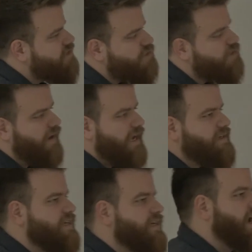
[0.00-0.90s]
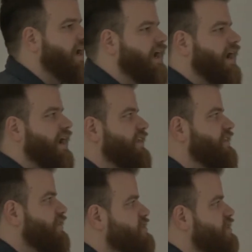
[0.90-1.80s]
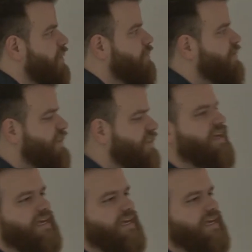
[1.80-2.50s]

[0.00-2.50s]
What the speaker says: two are great. I think those are probably the